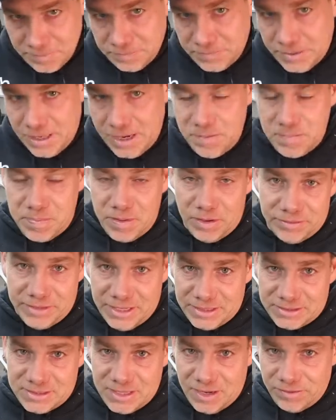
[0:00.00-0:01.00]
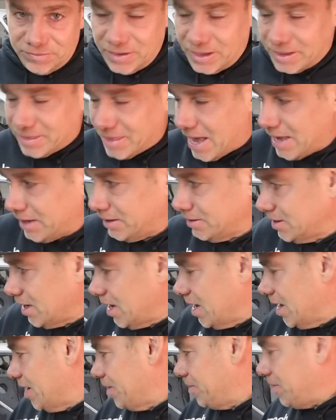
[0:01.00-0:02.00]
They didn't build that stuff like that.
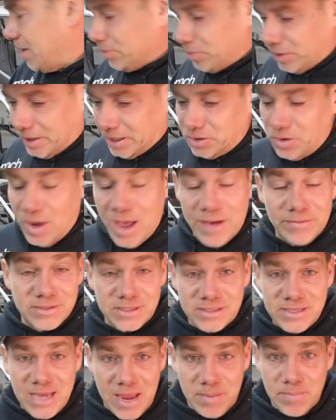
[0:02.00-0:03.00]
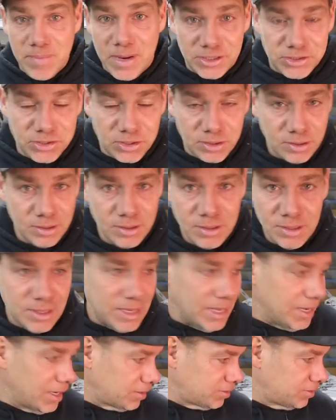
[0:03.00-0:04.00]
Um, what I do have is a tape measure
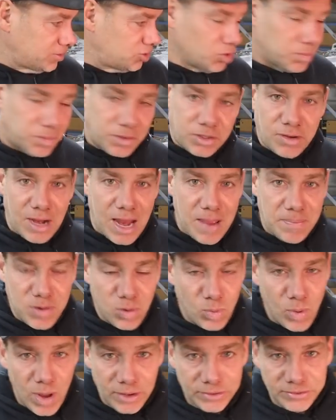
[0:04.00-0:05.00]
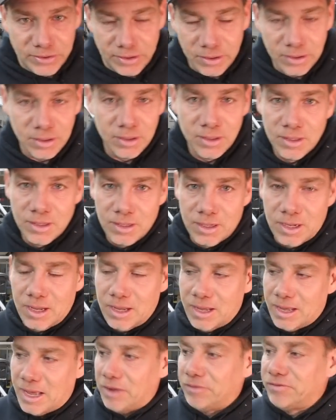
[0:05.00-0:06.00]
and a super crappy welder,
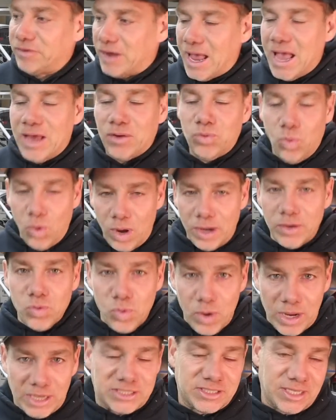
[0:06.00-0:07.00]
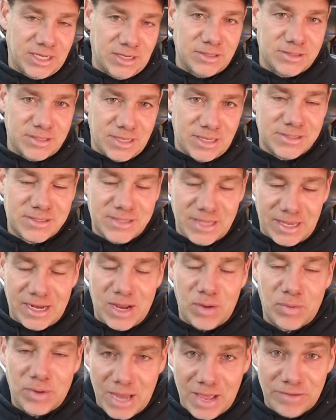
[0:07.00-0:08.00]
uh, if I had one wish, is, it's that
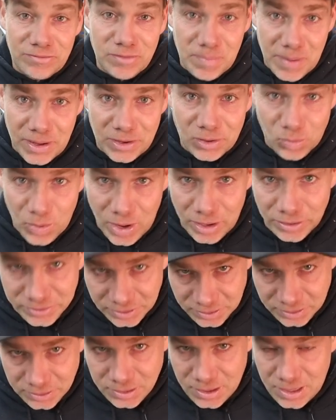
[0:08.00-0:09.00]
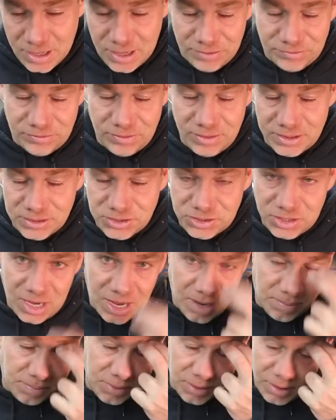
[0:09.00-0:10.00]
I would have a better welder uh, for this
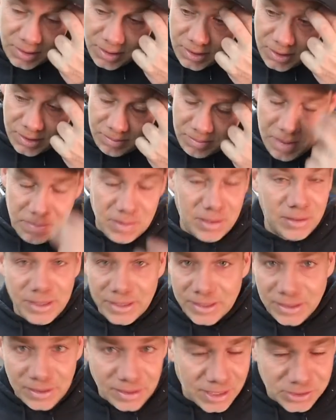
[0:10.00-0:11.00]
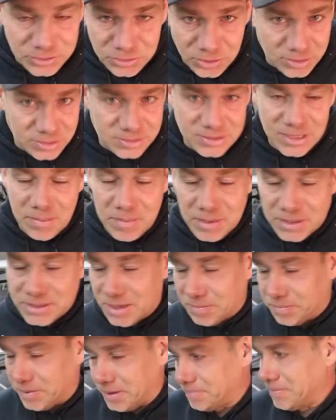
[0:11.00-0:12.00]
job. Maybe Lincoln Electric will send me
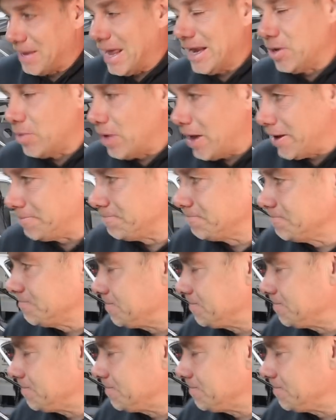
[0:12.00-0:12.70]
something. Anyway,